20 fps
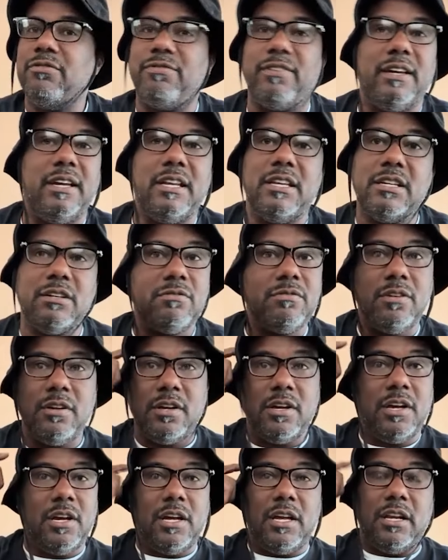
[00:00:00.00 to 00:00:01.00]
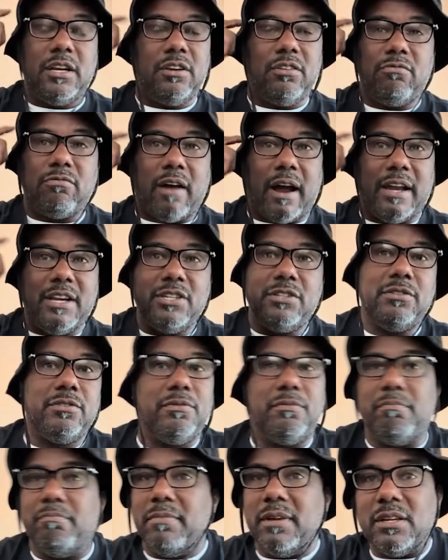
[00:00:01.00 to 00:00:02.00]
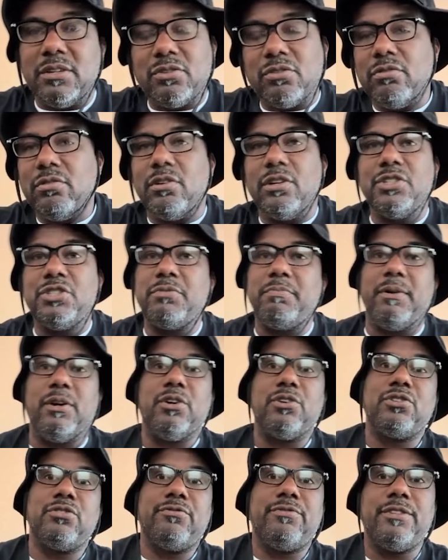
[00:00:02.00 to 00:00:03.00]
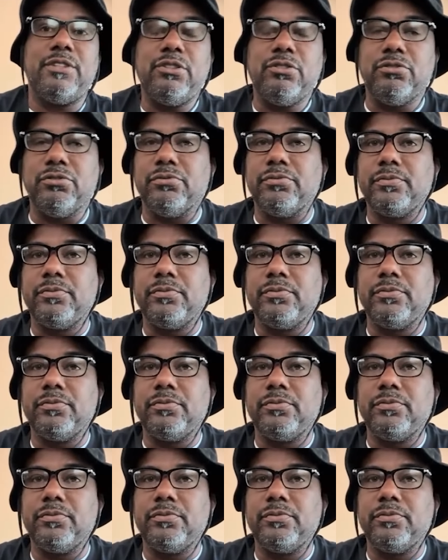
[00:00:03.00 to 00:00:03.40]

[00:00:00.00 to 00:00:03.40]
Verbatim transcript: feed your the right mental and spiritual food.